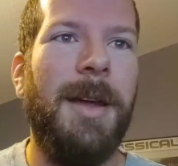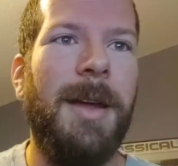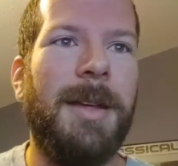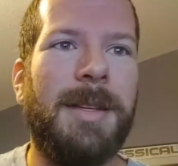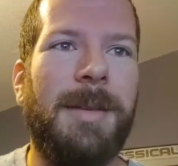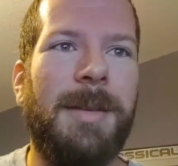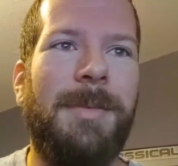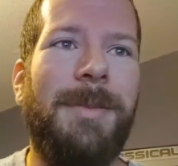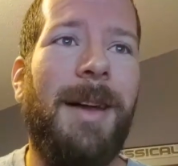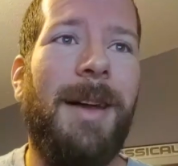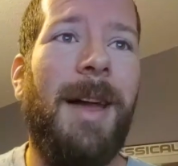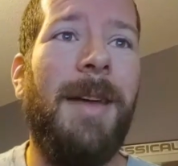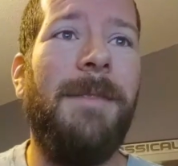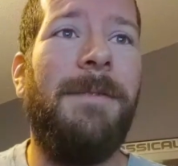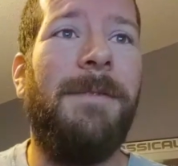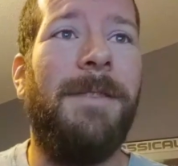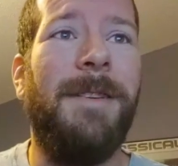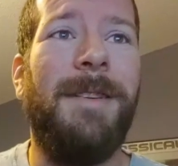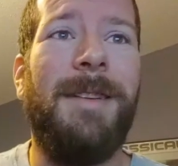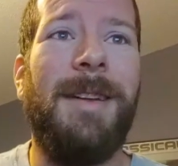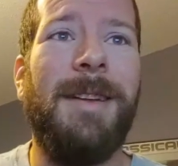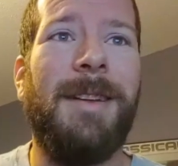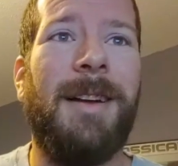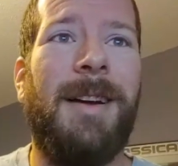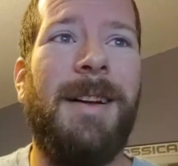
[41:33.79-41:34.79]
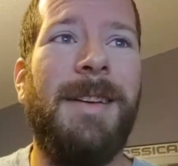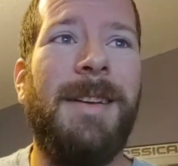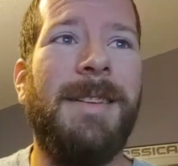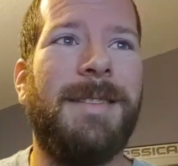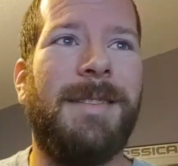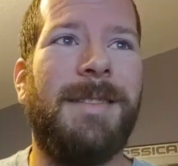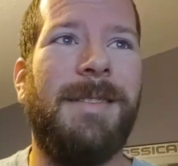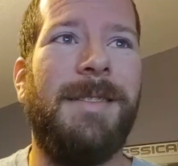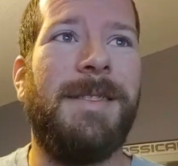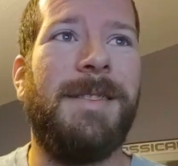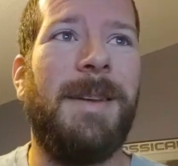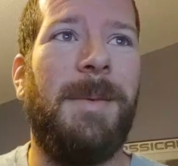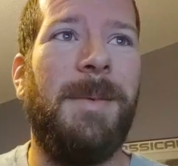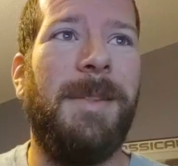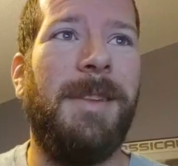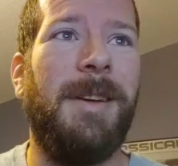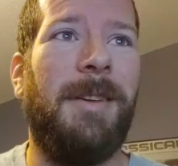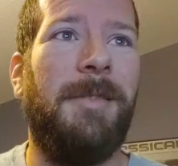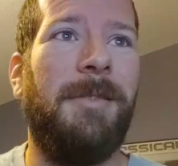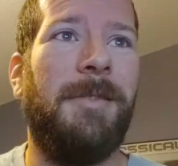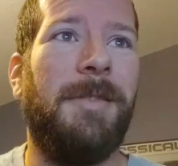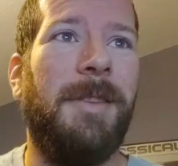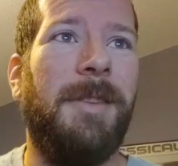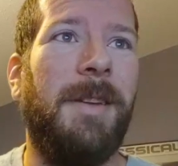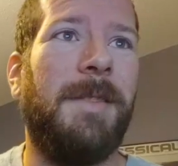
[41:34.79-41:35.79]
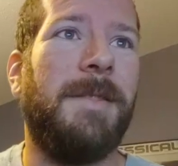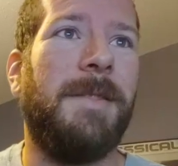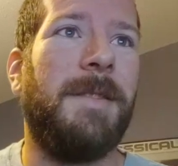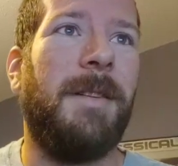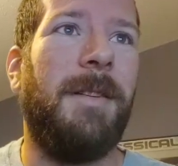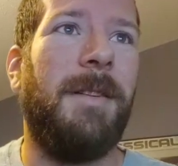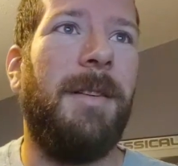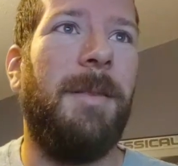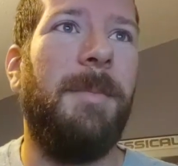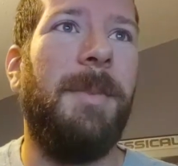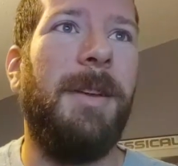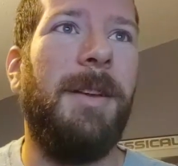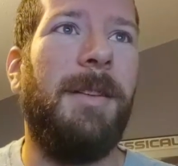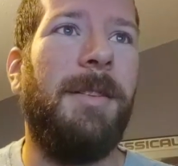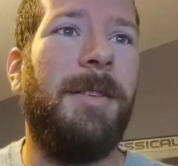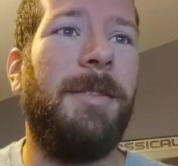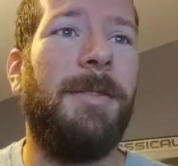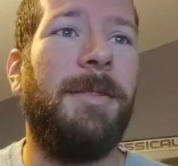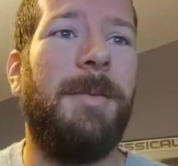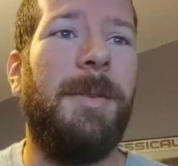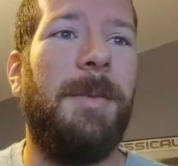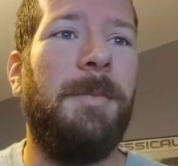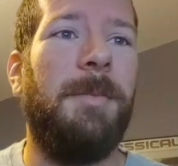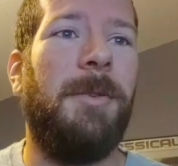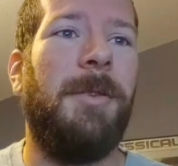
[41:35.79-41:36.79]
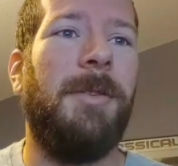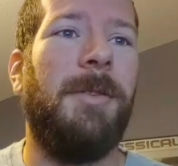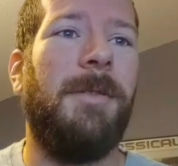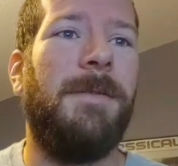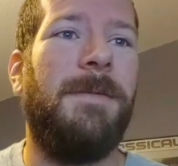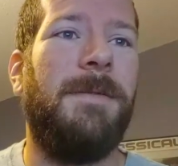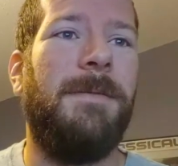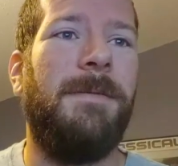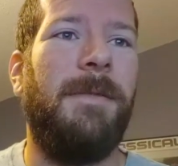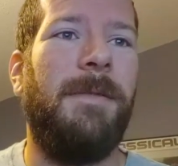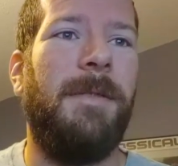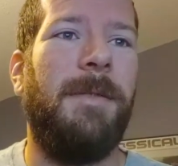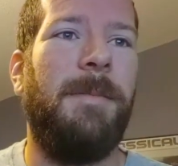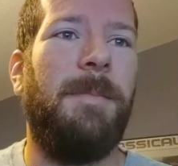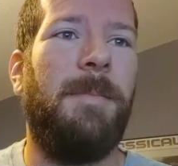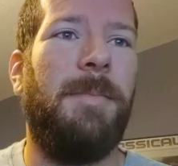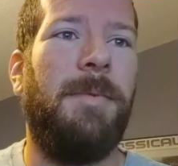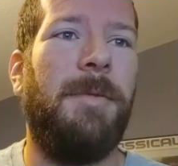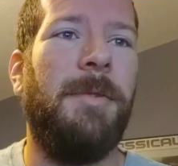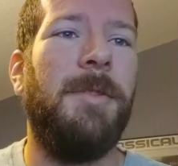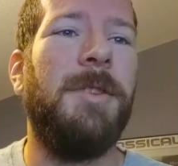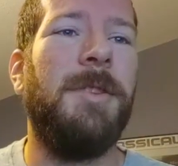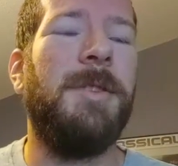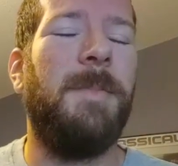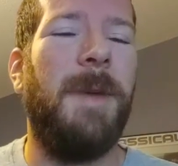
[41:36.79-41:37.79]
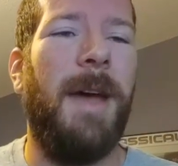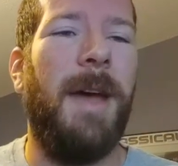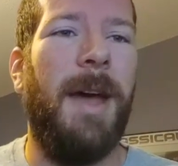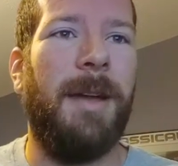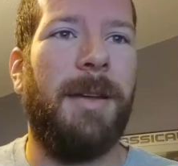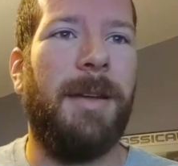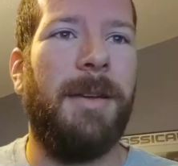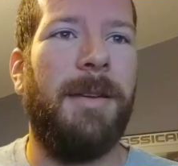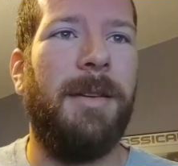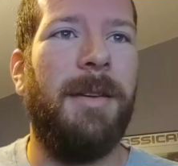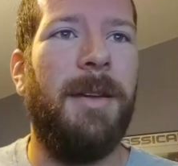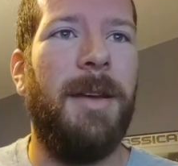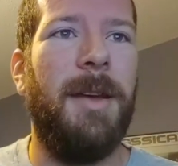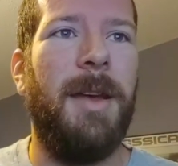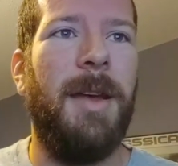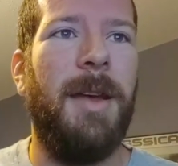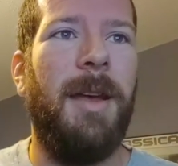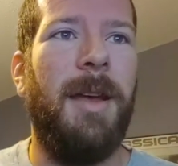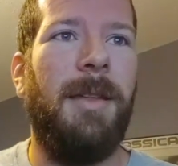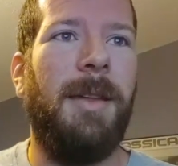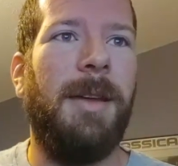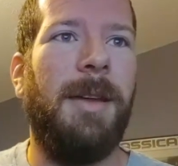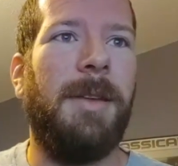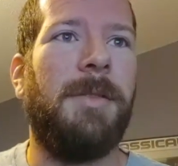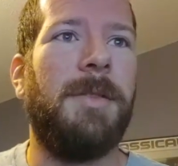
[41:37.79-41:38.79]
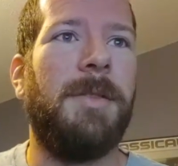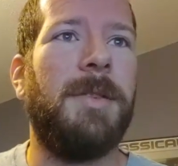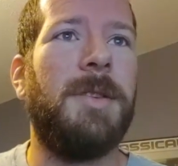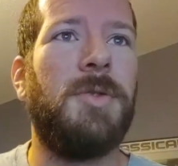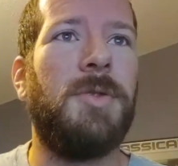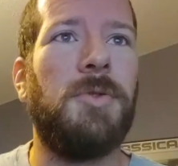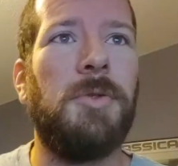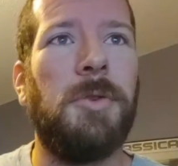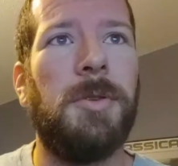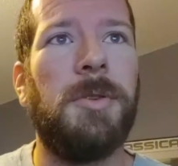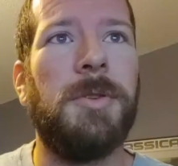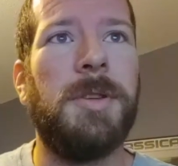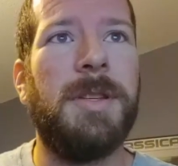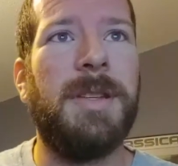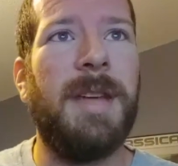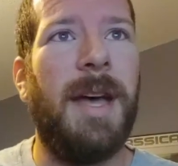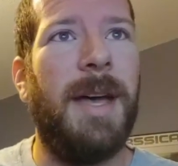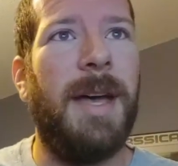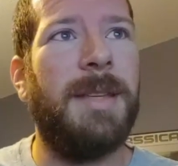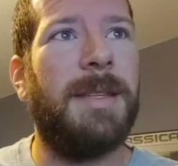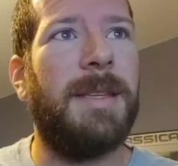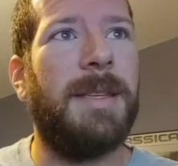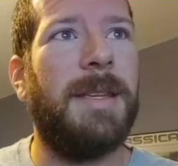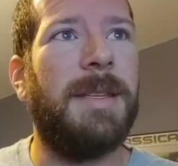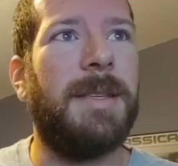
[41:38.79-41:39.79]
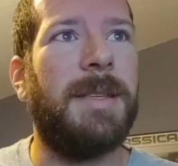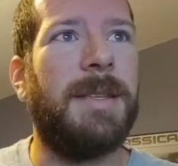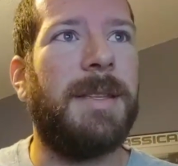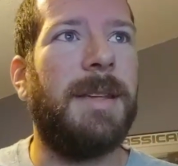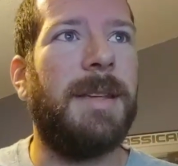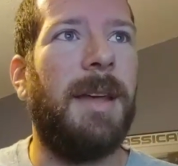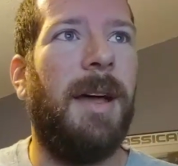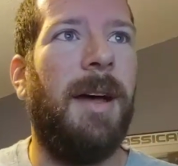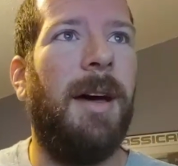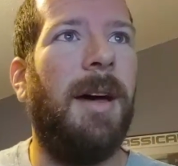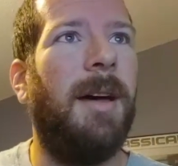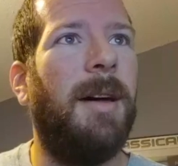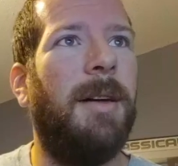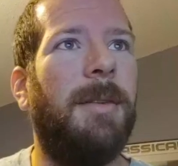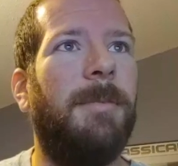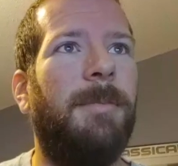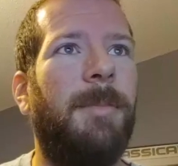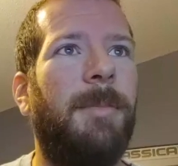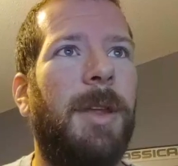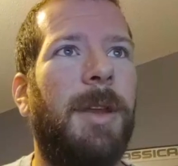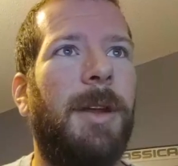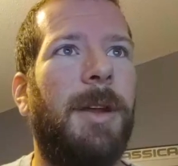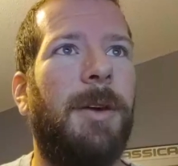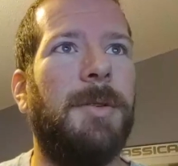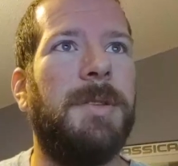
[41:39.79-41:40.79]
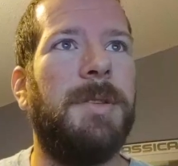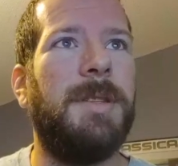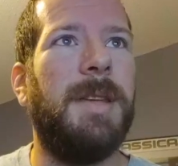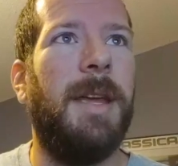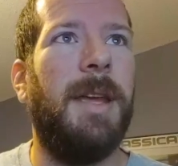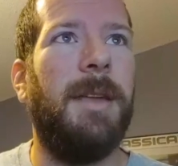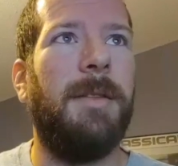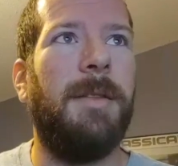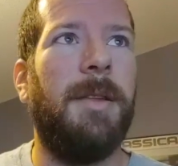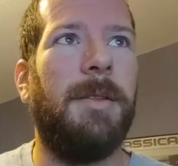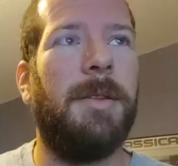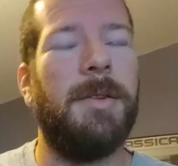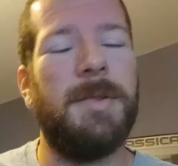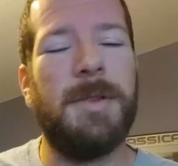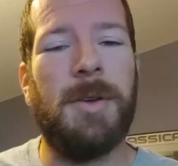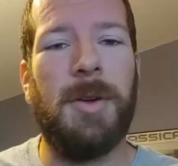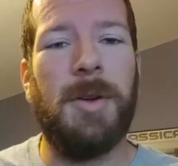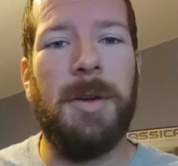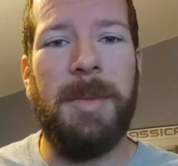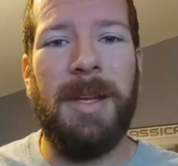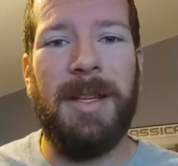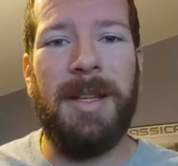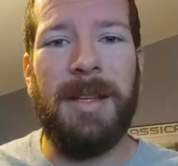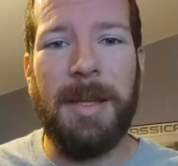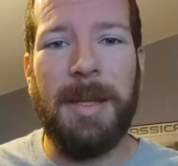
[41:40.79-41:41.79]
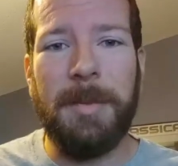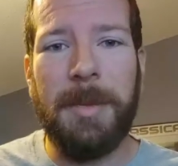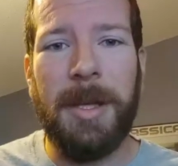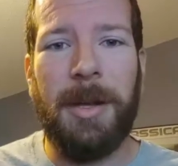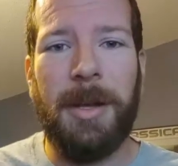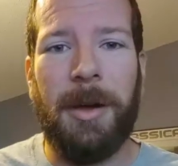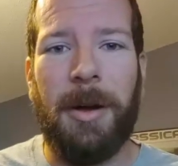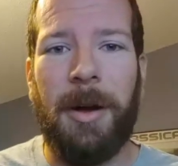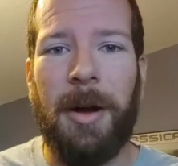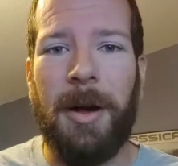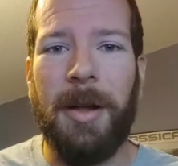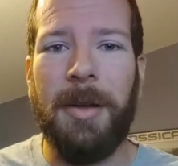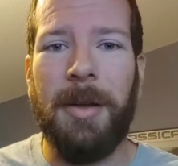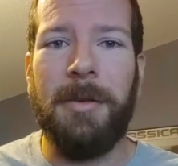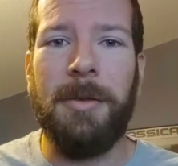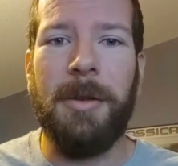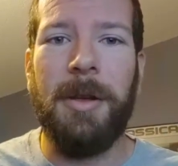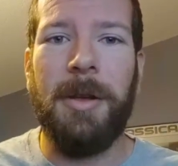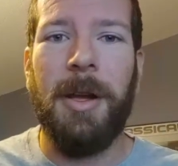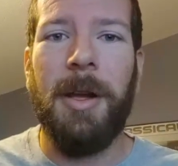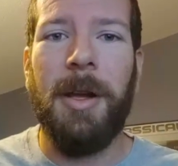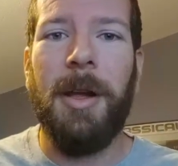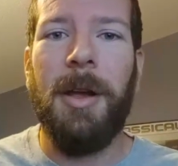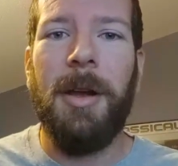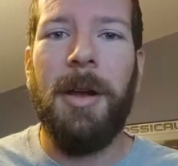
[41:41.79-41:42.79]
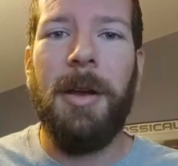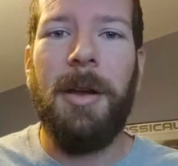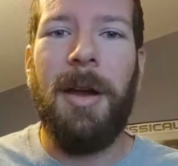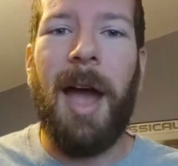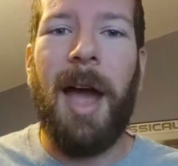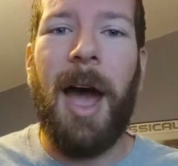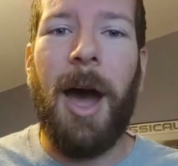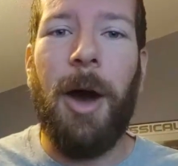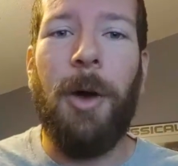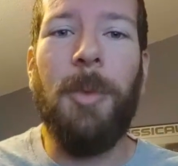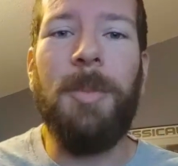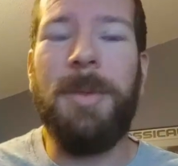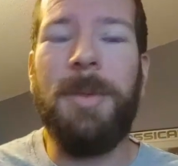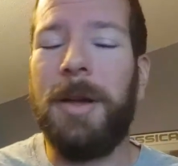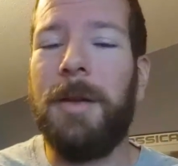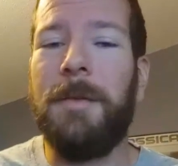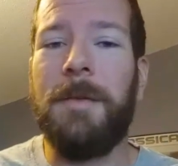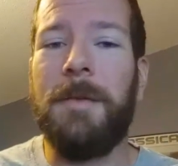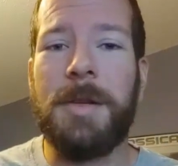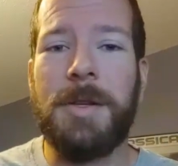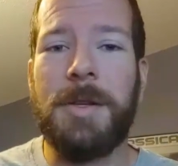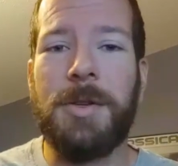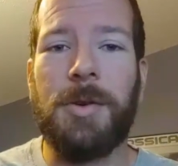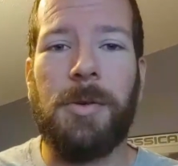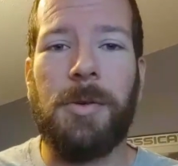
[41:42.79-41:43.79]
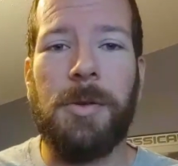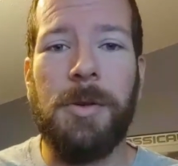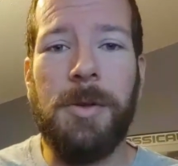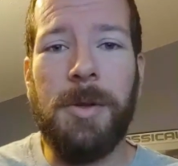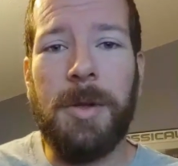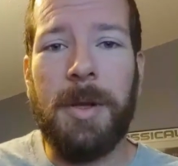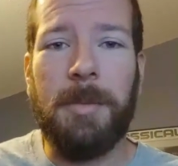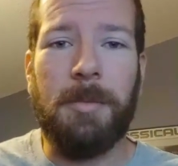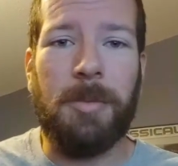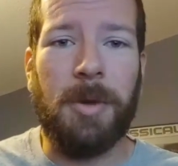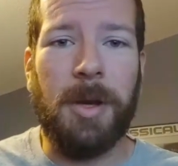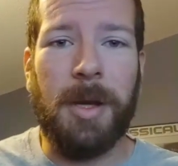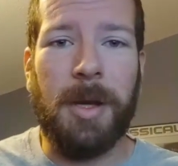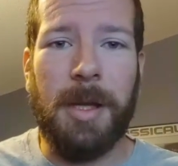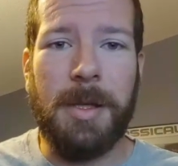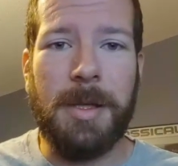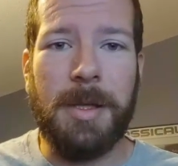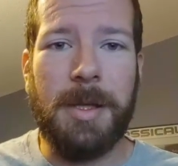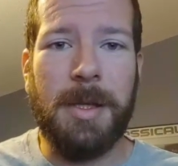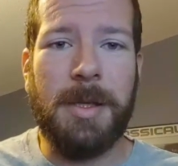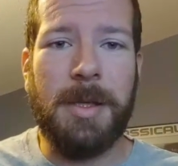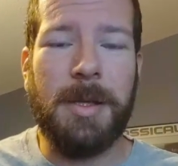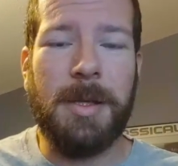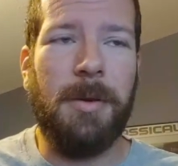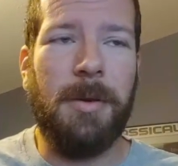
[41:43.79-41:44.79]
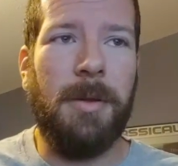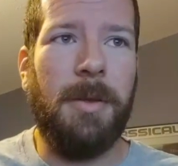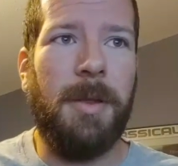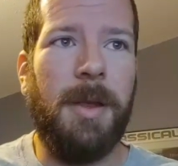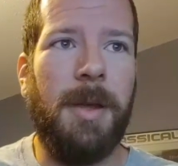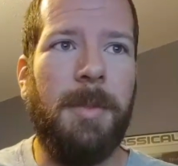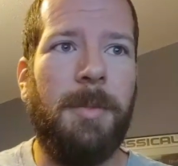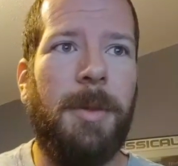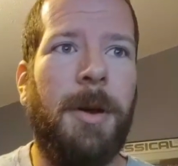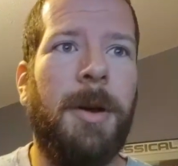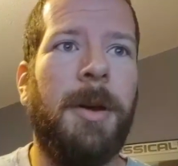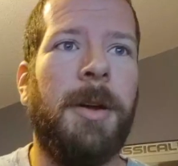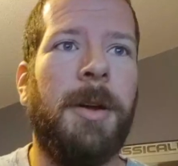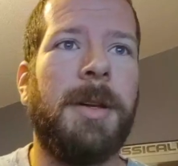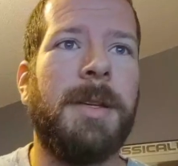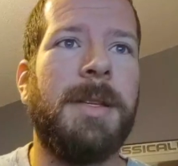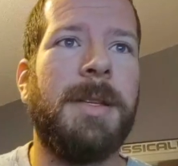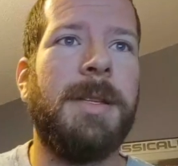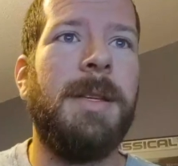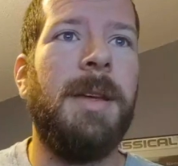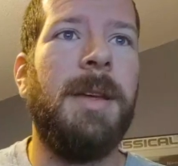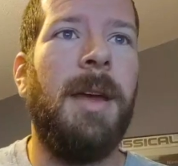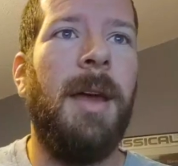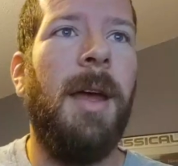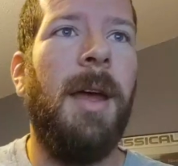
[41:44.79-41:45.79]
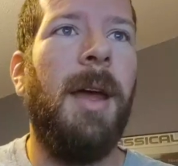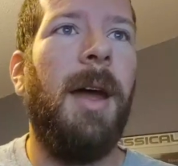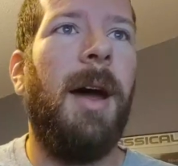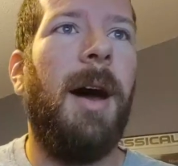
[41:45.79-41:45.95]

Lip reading: I feel like honestly, some of the other things are going to be a little bit more pushback, like the stroller sizes. Saying that there's going to be a limit on how big of a stroller you can bring into certain theme parks.